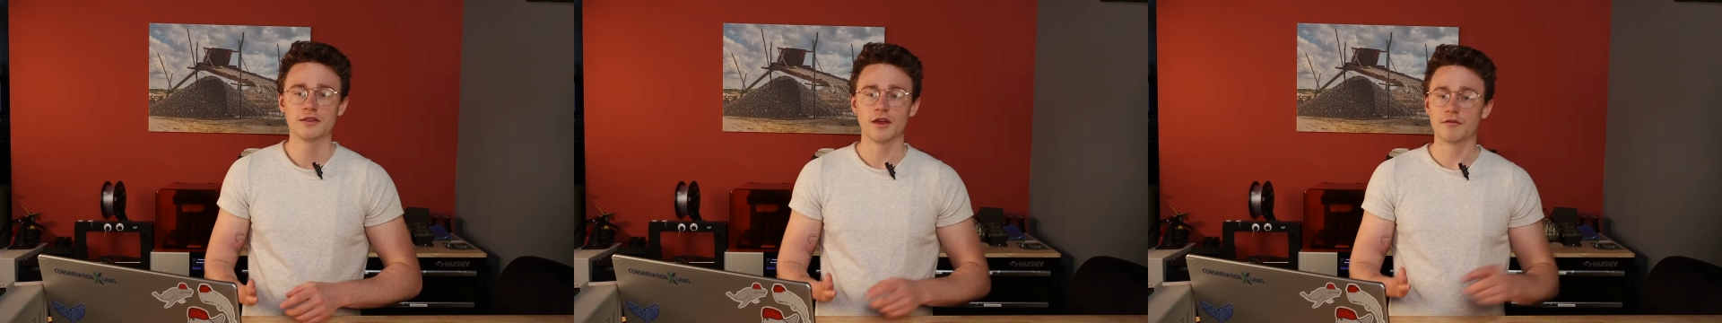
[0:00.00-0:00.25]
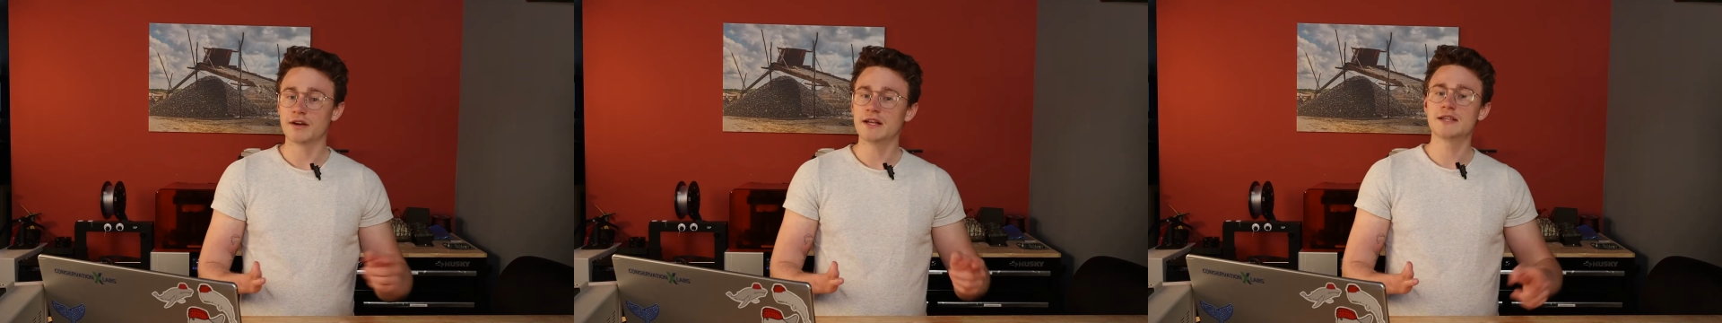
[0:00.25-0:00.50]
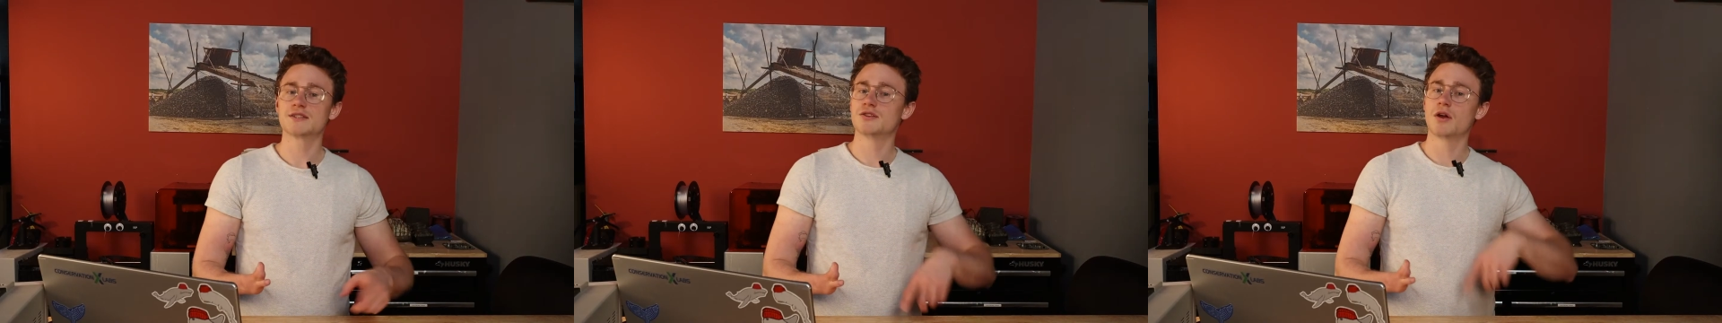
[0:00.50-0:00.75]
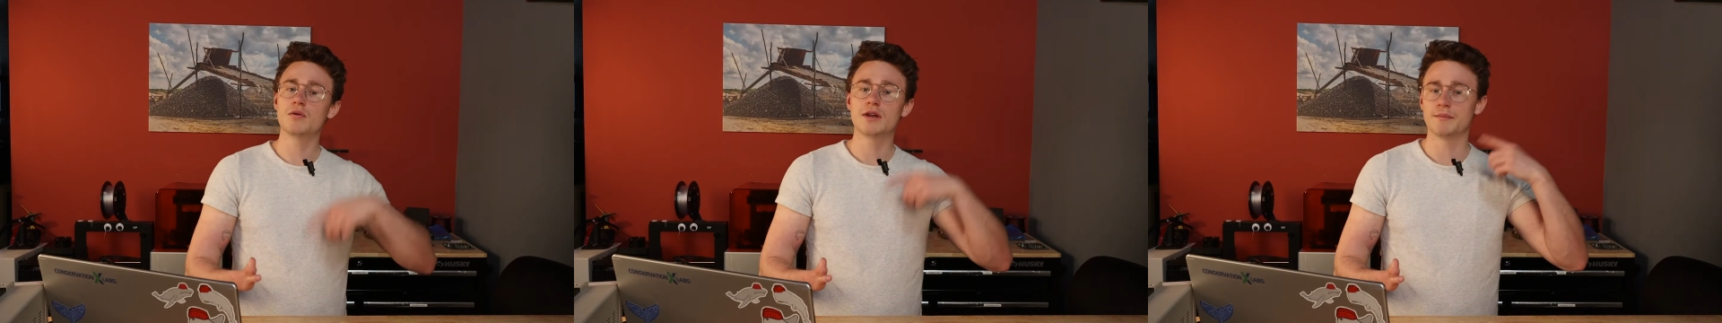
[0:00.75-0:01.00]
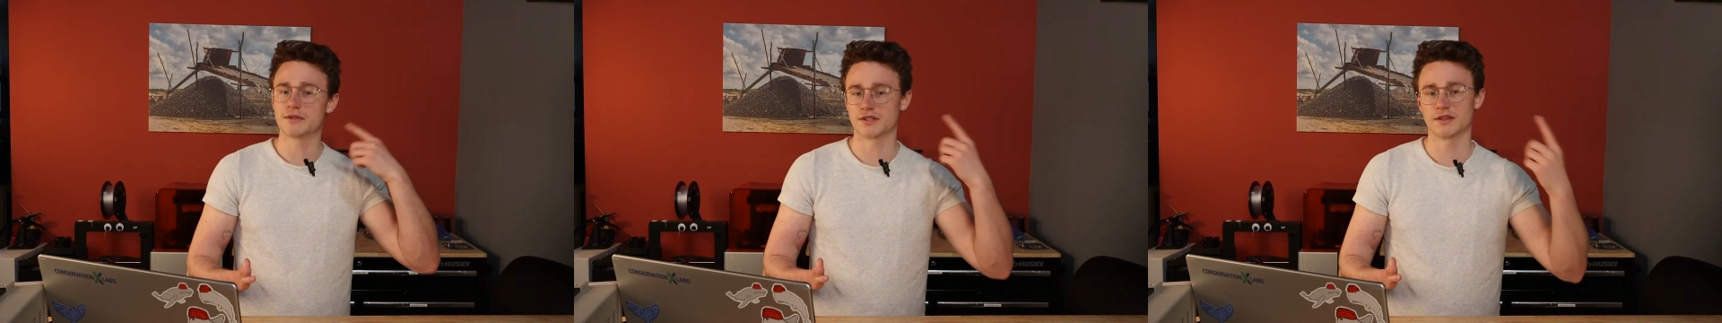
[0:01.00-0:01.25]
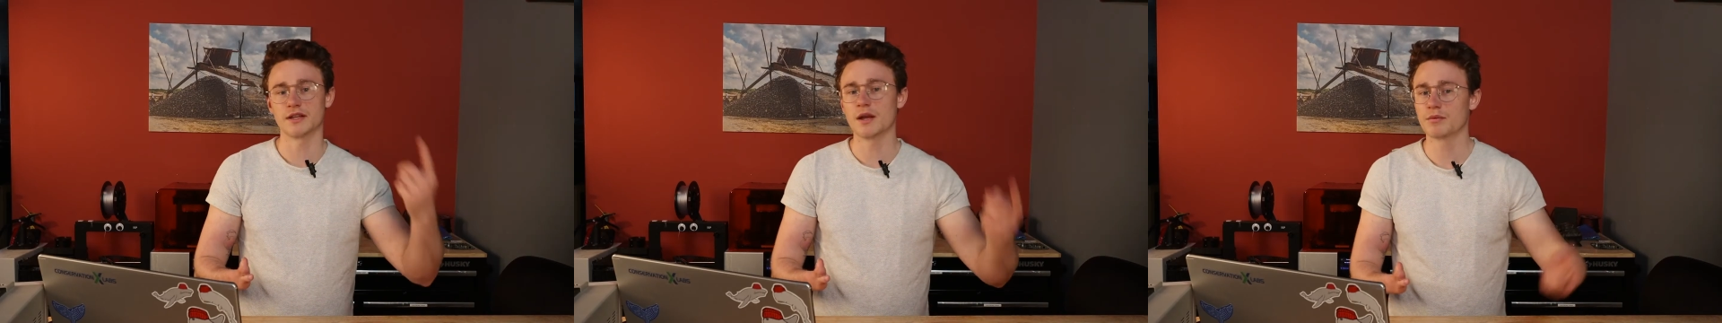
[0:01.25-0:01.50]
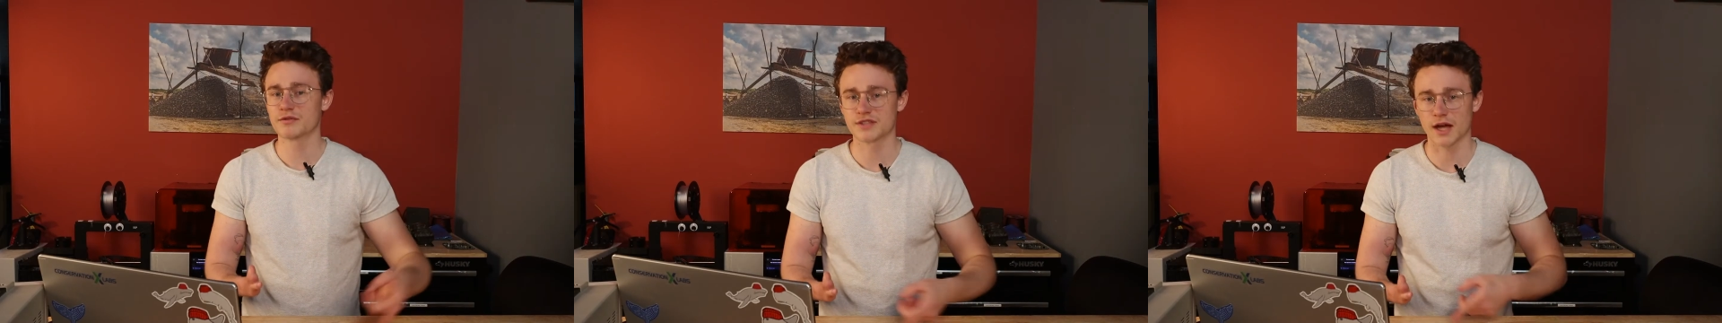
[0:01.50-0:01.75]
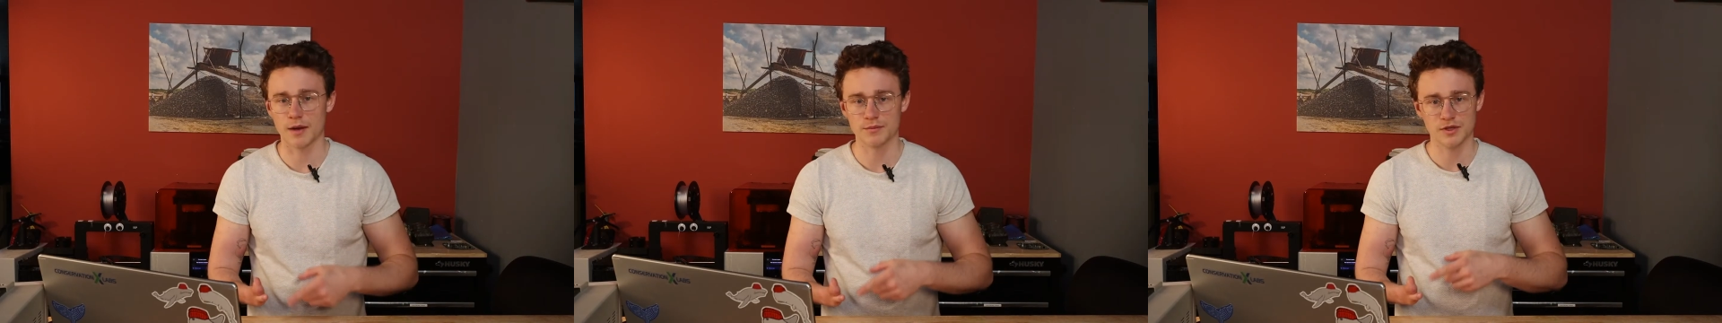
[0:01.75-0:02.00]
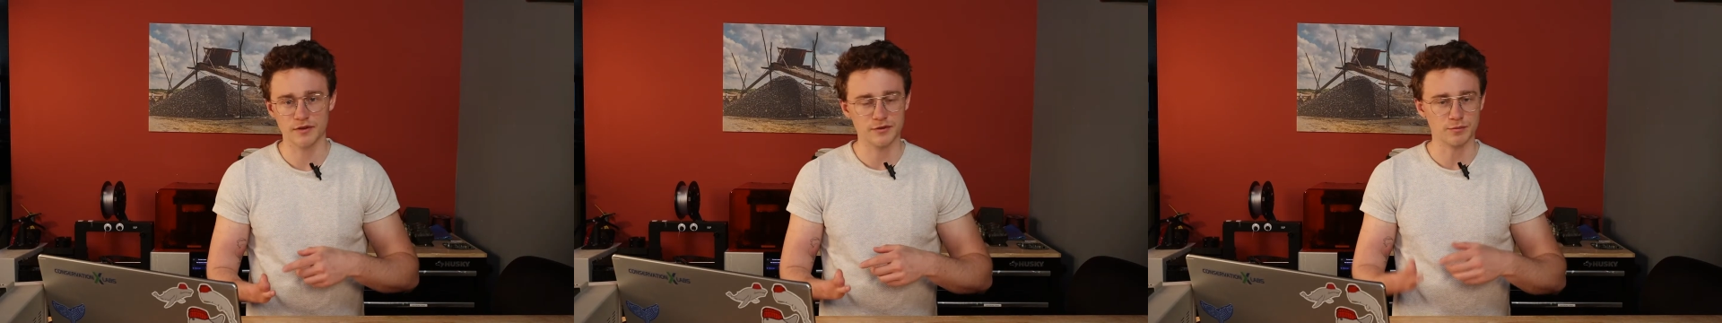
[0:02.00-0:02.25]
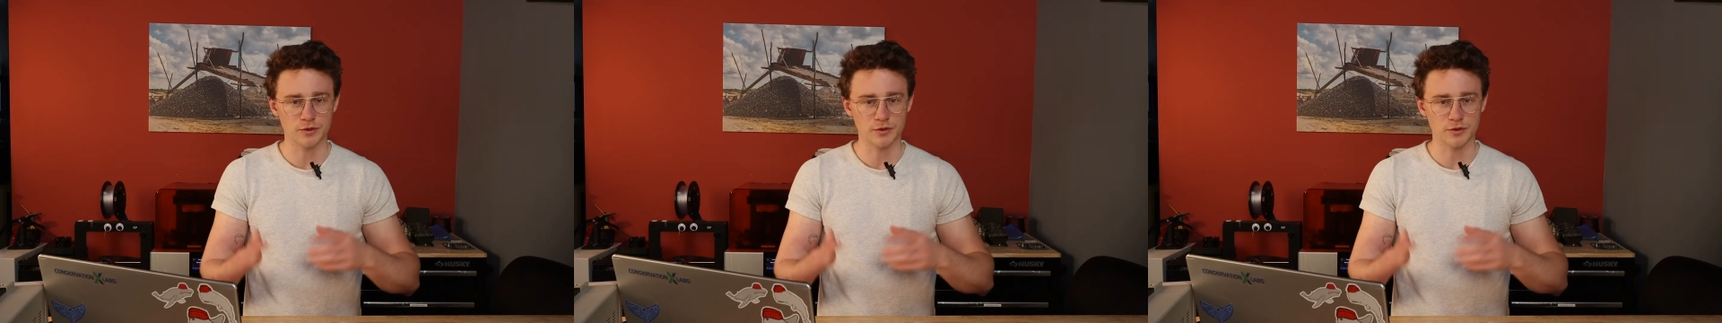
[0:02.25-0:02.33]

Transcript: There really is no limit to the number of times you have to